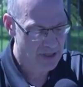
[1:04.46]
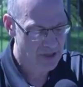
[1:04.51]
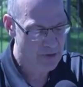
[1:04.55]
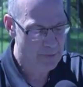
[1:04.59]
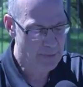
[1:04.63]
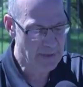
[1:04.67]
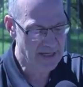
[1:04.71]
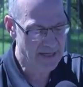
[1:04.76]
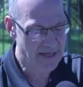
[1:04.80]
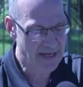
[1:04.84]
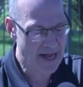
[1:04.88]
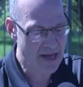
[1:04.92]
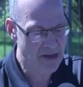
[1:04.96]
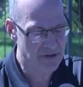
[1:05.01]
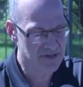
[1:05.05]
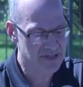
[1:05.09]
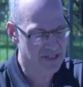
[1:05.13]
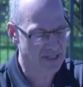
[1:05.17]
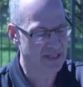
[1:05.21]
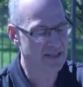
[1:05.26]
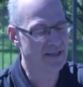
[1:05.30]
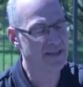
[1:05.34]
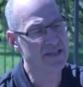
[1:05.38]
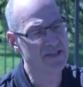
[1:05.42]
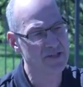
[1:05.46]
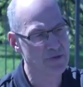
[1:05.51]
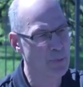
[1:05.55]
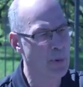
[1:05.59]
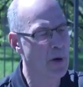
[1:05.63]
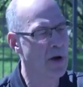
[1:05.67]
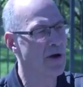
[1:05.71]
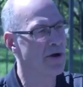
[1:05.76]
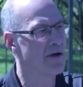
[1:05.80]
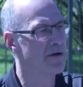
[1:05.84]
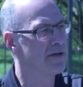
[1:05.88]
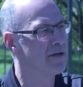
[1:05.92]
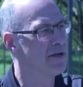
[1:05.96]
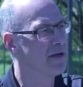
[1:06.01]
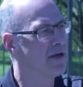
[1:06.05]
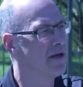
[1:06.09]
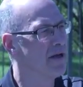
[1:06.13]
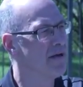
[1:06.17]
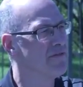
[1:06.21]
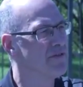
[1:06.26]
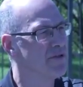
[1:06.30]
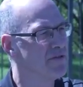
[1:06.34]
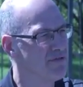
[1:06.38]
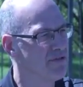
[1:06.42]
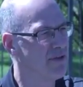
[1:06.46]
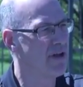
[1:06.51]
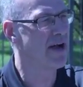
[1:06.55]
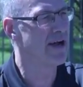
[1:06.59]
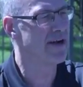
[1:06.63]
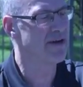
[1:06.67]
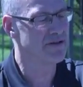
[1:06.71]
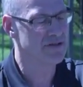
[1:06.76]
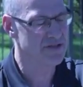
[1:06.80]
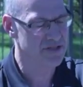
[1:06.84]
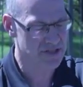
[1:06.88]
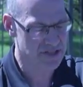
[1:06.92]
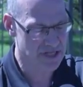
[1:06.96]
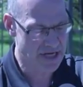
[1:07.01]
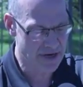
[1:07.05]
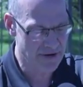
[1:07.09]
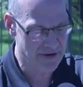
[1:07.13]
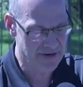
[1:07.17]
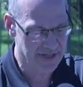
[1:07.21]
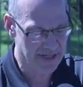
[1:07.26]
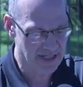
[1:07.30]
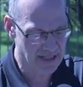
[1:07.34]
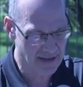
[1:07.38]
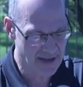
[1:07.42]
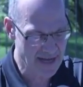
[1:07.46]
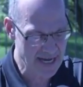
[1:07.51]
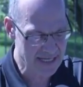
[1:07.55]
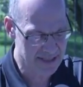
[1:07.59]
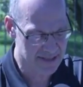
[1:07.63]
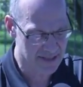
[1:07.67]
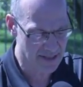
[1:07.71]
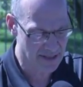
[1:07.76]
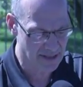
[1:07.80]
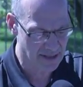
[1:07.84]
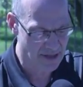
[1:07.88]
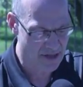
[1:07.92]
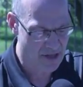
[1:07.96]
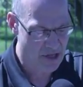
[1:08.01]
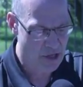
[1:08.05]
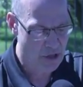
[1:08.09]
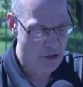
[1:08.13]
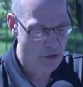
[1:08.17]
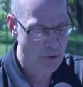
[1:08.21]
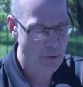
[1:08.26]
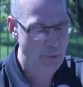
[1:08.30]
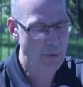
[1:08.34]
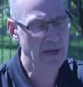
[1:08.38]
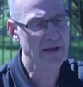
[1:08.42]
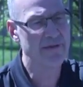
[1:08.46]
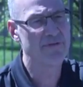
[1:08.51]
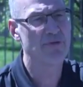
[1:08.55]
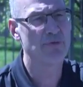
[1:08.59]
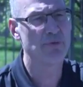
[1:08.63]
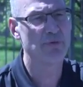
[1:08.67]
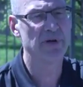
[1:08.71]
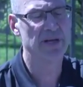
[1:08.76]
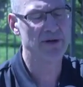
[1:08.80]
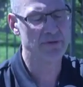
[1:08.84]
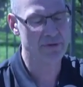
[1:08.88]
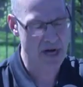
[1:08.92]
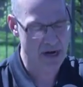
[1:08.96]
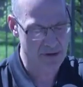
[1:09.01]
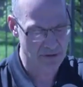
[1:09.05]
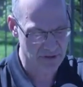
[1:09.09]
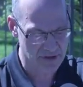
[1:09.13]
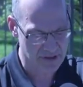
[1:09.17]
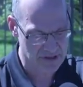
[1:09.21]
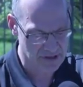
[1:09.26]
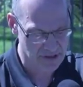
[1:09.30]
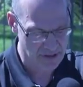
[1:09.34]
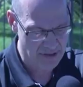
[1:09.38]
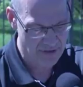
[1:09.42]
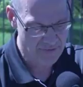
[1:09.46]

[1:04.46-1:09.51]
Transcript: to be announcing this part of the Flyers Charity Classic. We have three routes